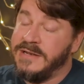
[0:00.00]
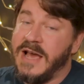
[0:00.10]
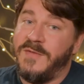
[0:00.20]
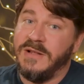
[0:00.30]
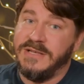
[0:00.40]

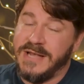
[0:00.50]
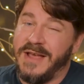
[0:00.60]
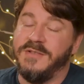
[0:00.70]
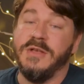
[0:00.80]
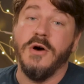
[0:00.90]
definitely
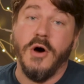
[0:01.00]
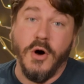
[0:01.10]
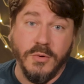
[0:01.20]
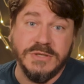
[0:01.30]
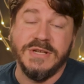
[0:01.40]
taste the
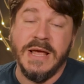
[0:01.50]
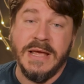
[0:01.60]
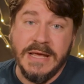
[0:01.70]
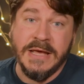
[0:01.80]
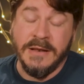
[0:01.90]
oats
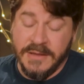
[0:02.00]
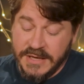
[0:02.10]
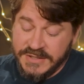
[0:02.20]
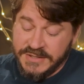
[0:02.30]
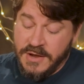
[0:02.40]
in
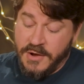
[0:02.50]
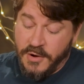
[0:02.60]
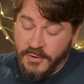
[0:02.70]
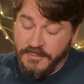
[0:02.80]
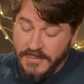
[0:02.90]
this
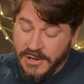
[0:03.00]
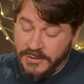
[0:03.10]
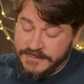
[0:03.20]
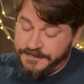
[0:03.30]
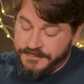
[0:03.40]
oat
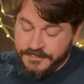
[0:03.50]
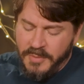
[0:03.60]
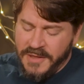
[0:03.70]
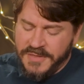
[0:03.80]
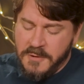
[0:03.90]
milk,
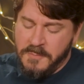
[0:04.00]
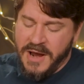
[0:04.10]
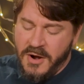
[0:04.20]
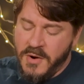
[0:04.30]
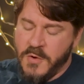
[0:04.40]
but they're
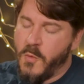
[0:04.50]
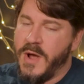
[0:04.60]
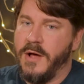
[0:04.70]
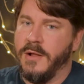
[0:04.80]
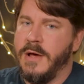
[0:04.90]
pairing
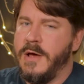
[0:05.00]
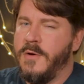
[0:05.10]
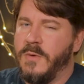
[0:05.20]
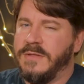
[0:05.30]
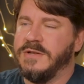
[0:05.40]
well
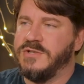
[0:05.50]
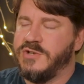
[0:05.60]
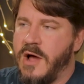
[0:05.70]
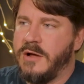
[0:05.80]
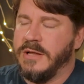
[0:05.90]
with the
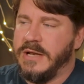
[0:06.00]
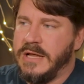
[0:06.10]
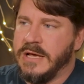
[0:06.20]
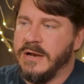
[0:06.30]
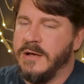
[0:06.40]
chocolate
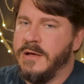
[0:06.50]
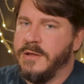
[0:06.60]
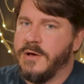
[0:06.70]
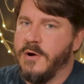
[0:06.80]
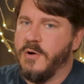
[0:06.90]
in
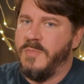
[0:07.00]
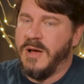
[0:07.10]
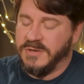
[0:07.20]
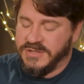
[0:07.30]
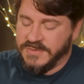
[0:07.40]
the Cocoa
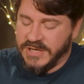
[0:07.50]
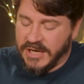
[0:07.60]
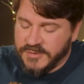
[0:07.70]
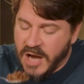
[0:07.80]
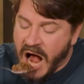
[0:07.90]
Pebbles
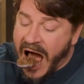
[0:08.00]
themselves.